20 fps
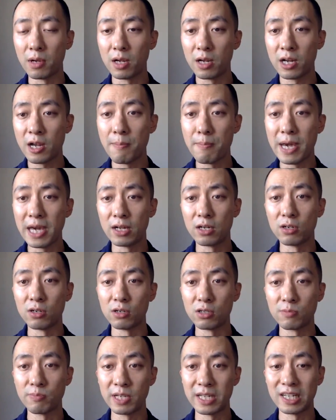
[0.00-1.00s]

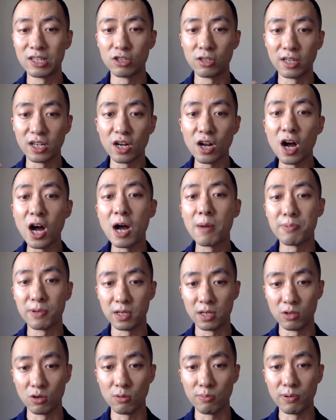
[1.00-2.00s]
competitors potentially
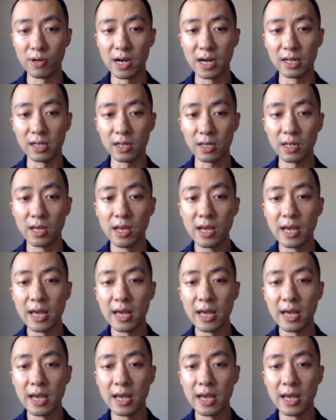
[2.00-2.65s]
copying your product.